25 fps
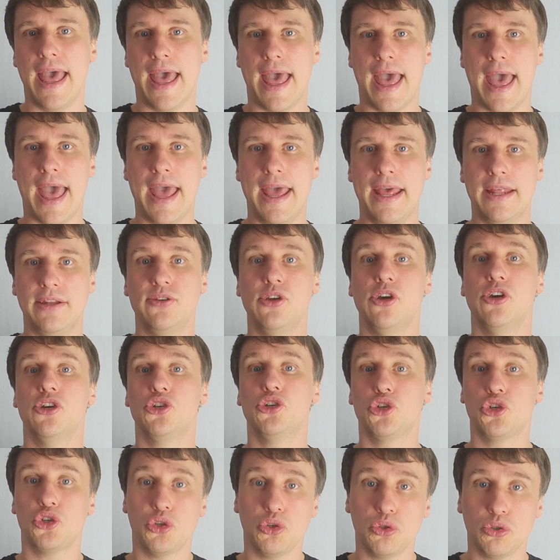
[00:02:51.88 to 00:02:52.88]
and
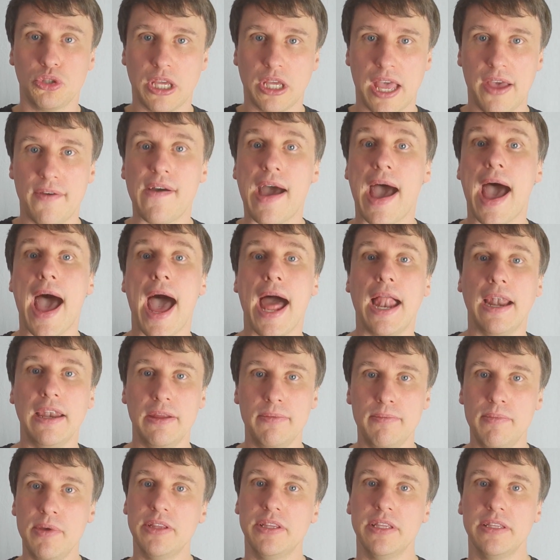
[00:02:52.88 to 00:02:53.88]
should have
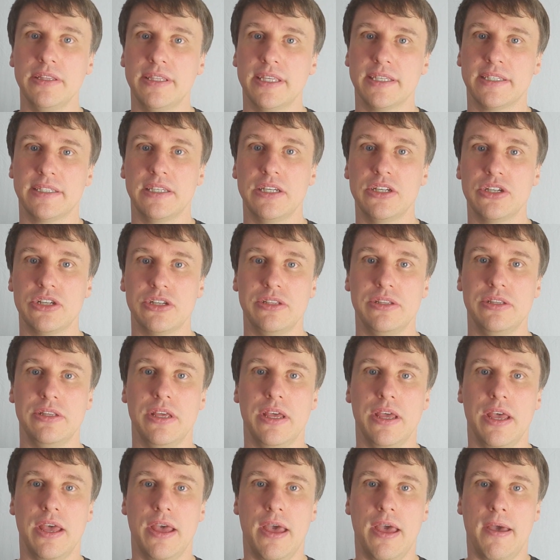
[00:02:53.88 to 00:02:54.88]
unlimited
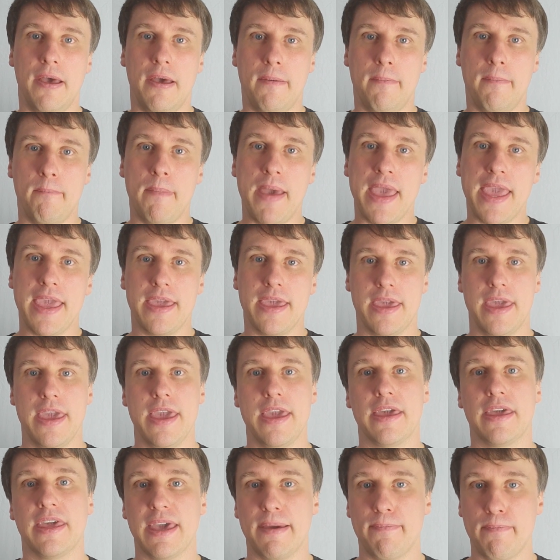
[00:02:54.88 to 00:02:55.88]

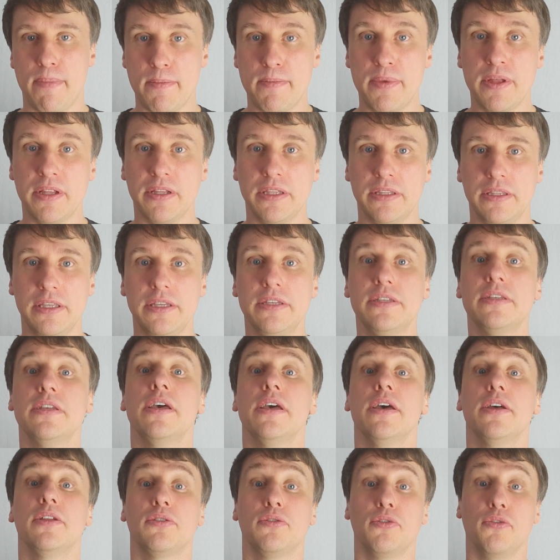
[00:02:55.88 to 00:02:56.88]
decision-making capabilities
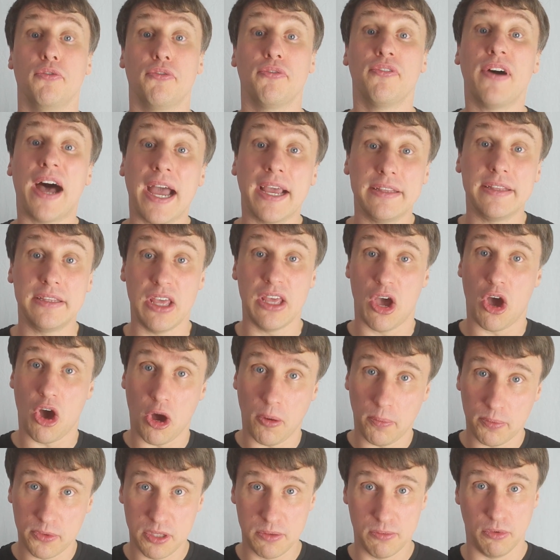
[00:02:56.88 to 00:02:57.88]
to find the
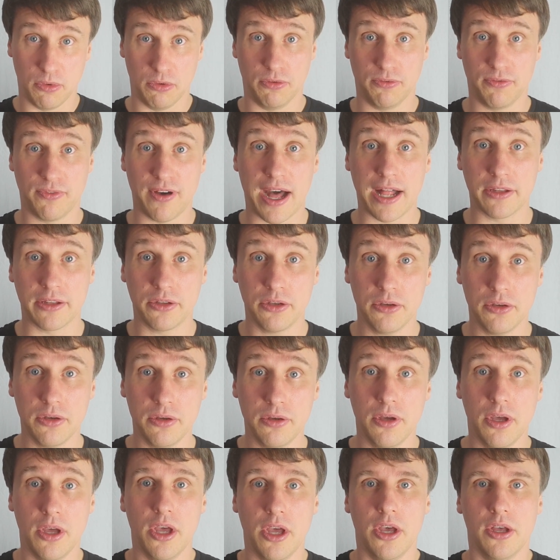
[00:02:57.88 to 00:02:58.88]
optimal
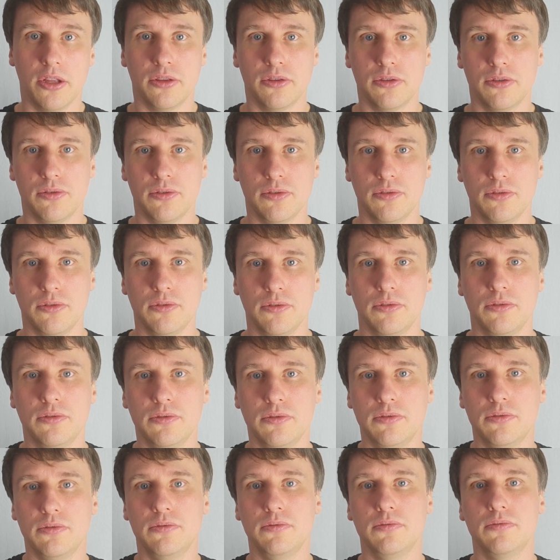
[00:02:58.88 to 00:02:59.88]
value
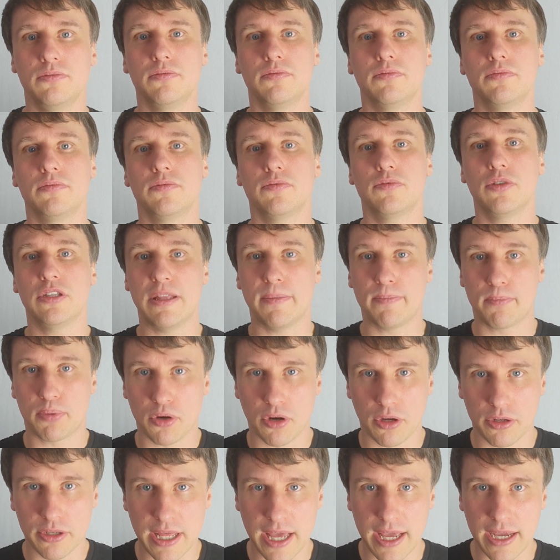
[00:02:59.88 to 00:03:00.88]
to the
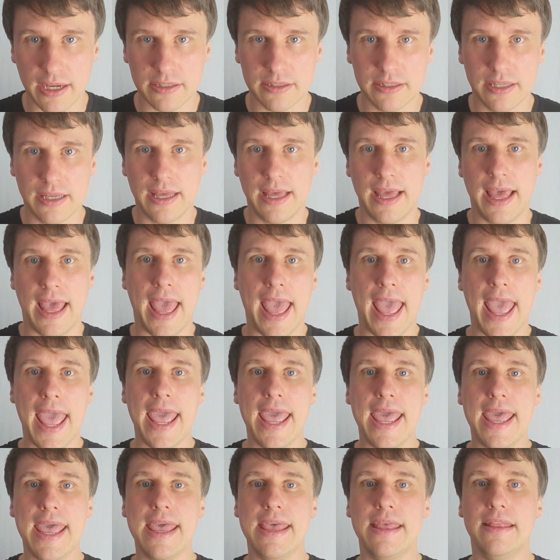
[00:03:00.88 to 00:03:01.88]
product
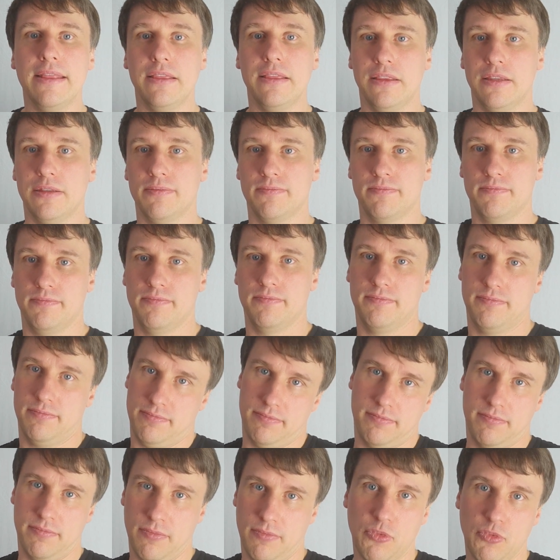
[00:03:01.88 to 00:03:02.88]
and,
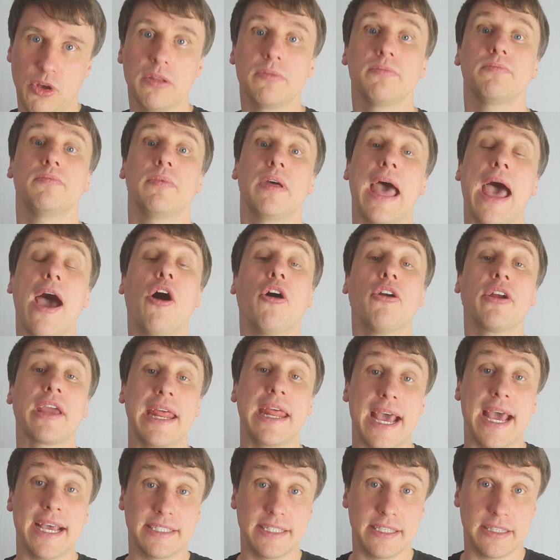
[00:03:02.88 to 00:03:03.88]

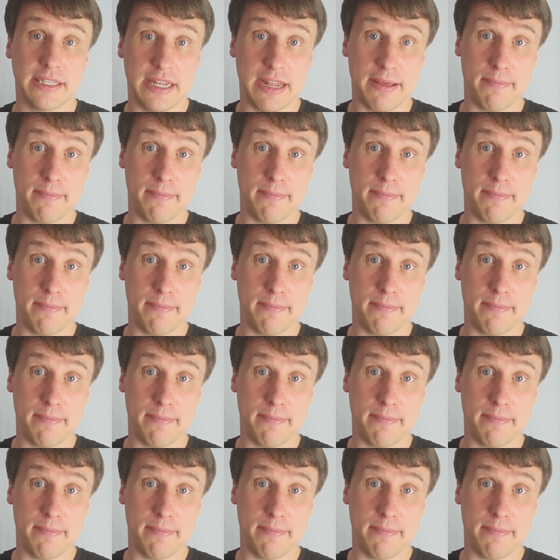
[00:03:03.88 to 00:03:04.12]
organize it in a